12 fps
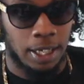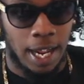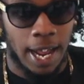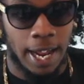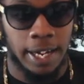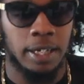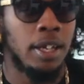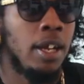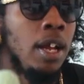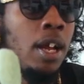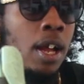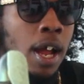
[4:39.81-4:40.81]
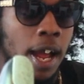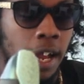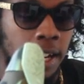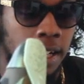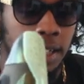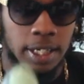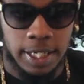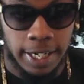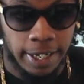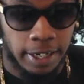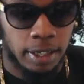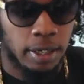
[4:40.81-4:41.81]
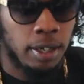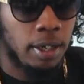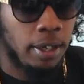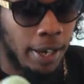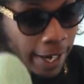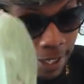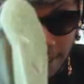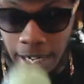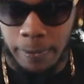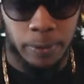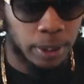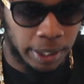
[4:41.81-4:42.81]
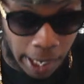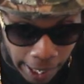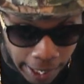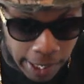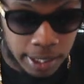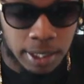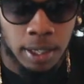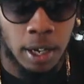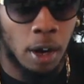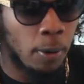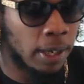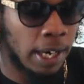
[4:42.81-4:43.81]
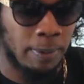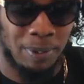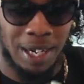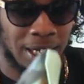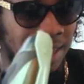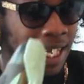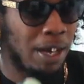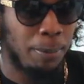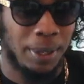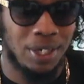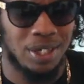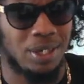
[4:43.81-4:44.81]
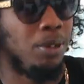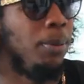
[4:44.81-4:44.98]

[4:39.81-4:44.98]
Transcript: 9 and the 10, and definitely the 8 or whatever. Like South Beaches, oh